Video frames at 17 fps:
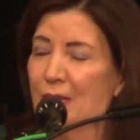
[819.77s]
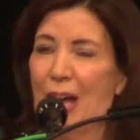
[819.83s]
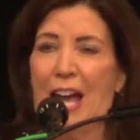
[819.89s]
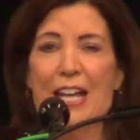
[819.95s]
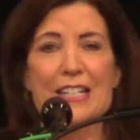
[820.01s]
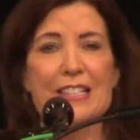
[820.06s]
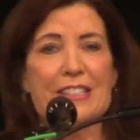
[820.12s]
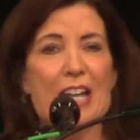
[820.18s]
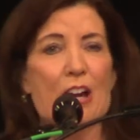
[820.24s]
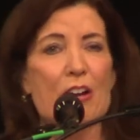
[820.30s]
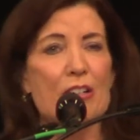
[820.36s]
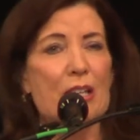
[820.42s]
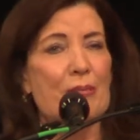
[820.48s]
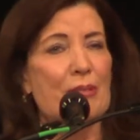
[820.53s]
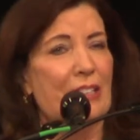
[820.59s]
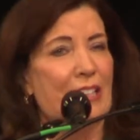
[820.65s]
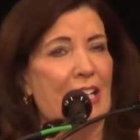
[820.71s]
I dare
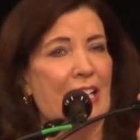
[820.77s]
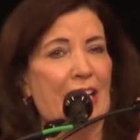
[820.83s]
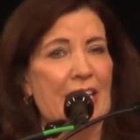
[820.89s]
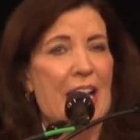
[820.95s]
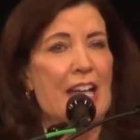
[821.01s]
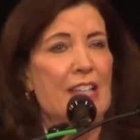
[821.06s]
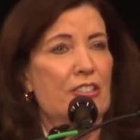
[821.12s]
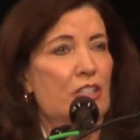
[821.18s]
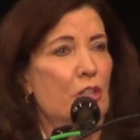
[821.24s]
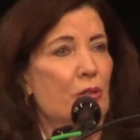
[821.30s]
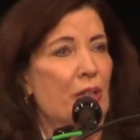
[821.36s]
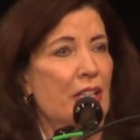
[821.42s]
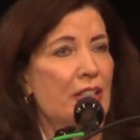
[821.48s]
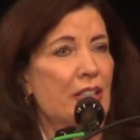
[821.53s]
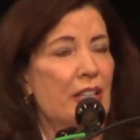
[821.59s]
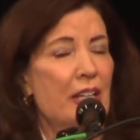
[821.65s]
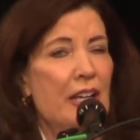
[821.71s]
them that they cannot do
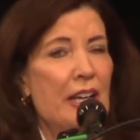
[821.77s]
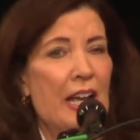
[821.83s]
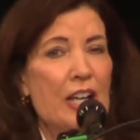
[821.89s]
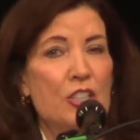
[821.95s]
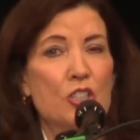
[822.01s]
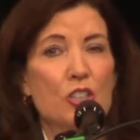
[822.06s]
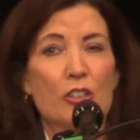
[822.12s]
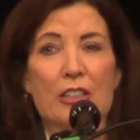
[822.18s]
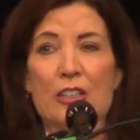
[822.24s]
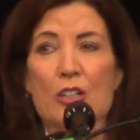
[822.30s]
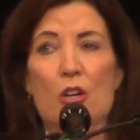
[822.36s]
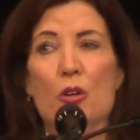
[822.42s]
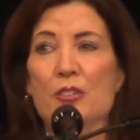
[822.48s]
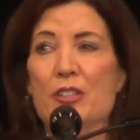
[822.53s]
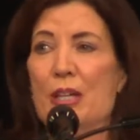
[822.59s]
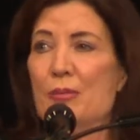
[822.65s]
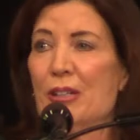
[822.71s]
it, and you're going to
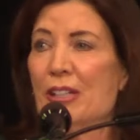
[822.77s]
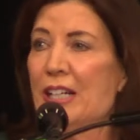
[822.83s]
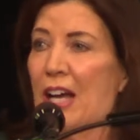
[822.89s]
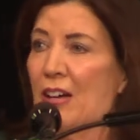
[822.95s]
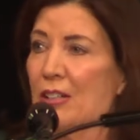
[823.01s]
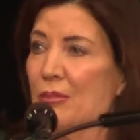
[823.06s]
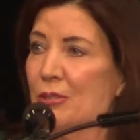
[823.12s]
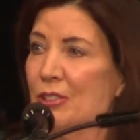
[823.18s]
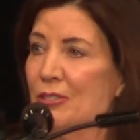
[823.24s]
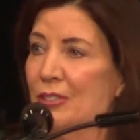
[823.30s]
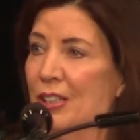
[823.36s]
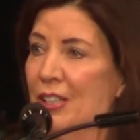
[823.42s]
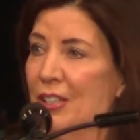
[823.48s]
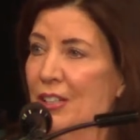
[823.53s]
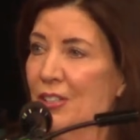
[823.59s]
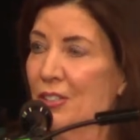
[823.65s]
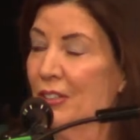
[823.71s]
hold them accountable.
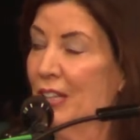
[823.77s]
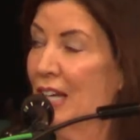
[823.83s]
So